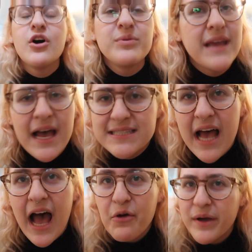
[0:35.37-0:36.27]
So yes,
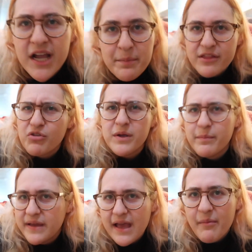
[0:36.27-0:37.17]
I wake up at
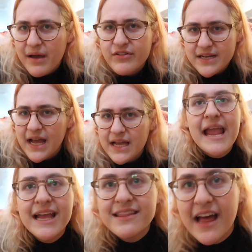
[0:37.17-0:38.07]
3 p.m. every day,
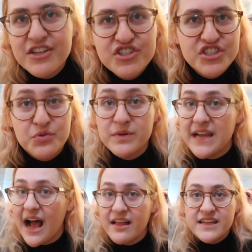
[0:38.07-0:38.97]
and that's just a
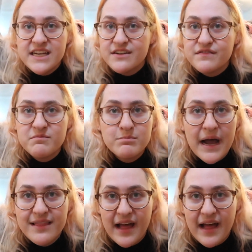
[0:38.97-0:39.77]
reality of my